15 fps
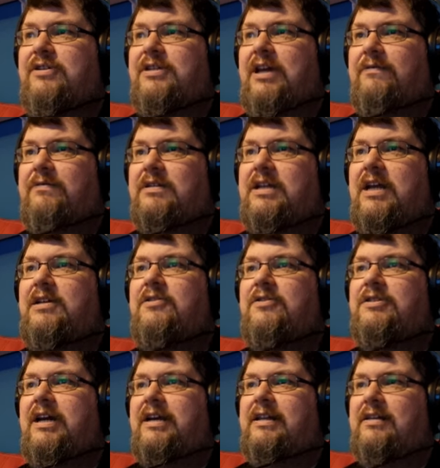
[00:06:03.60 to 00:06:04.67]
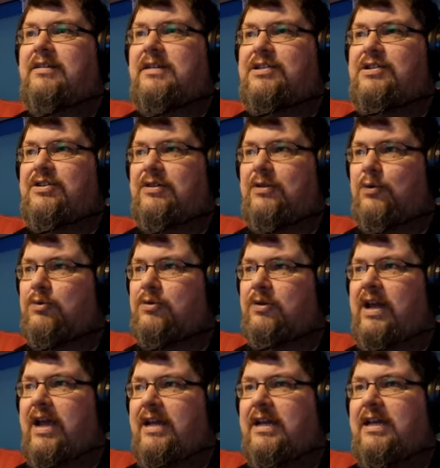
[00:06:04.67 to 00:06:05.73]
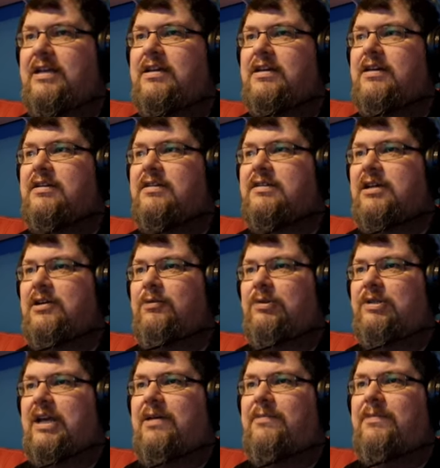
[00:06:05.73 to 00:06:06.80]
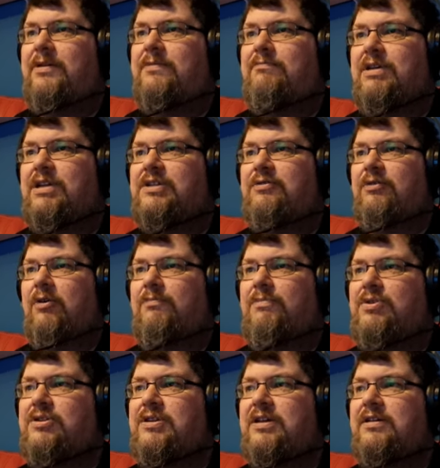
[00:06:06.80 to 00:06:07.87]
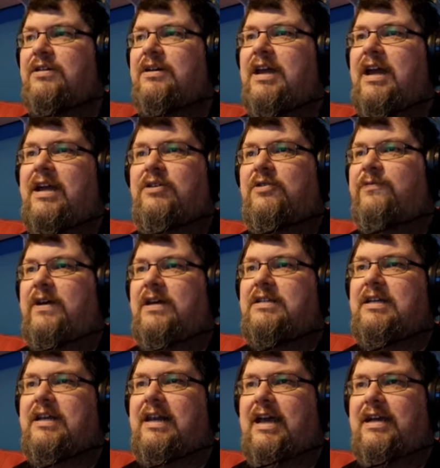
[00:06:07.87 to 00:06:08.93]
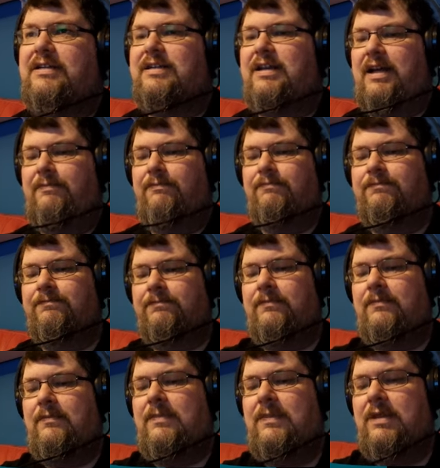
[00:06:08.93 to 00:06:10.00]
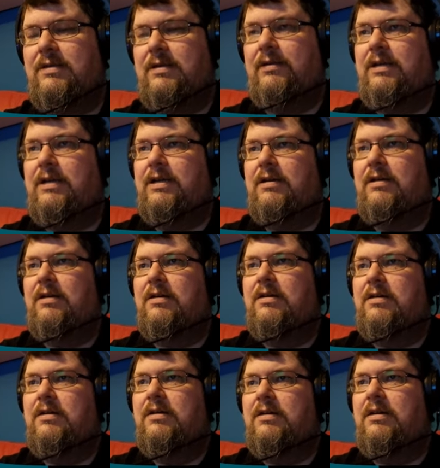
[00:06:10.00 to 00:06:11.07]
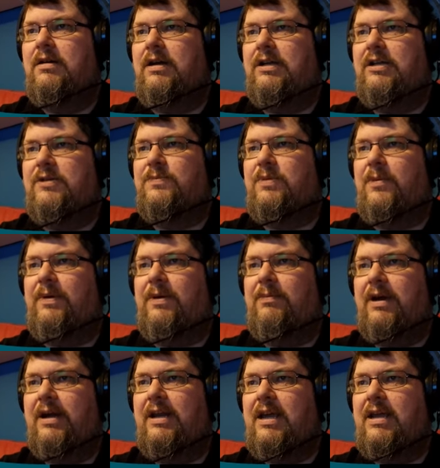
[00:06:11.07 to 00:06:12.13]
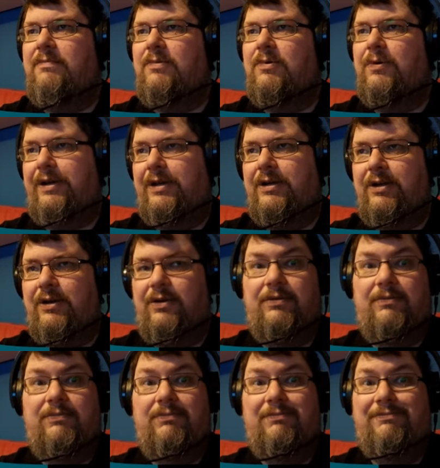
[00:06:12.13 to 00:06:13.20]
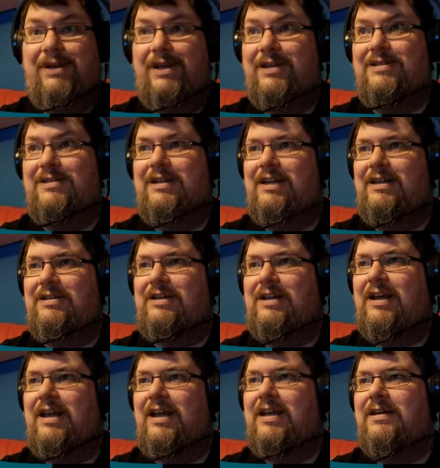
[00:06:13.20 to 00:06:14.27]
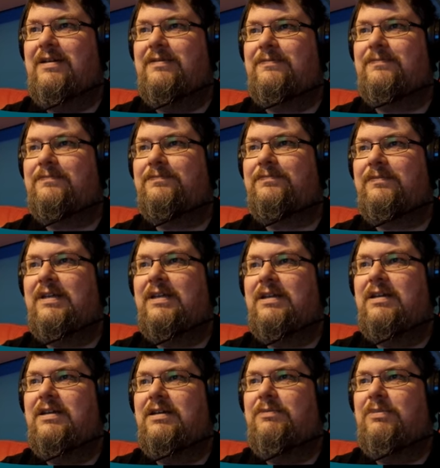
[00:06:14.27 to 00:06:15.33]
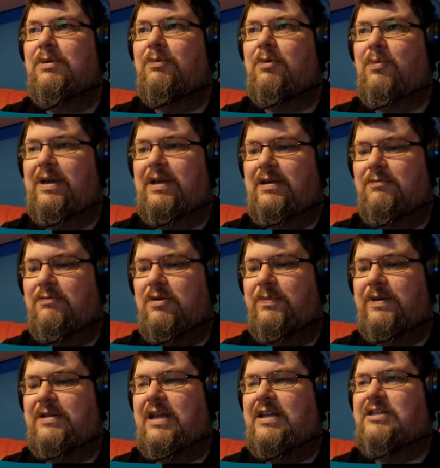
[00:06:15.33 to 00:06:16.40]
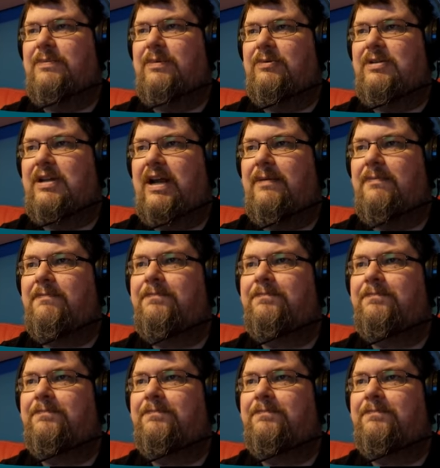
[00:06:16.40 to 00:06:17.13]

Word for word: yourself, state your title, such as Lord or Lady, Sir or Dame, Mr or Ms, and your first and last name. So here, I just pop in my name, or you can be as silly as you like. But we'll be, we'll be sensible today.